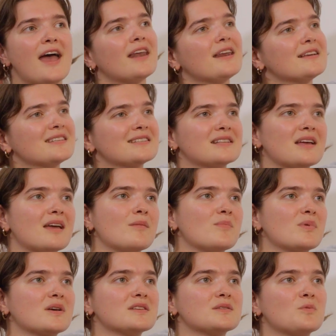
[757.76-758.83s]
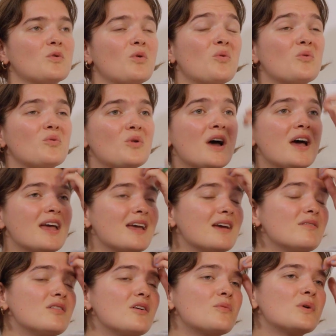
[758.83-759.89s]
any sleep because we're all,
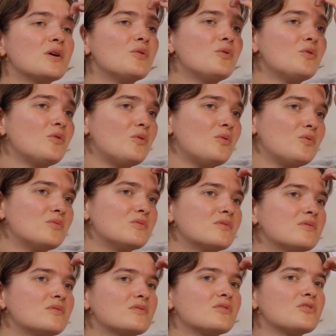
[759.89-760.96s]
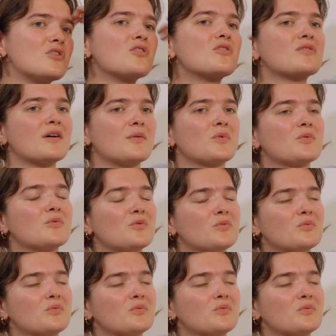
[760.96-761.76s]
even though we all knew that we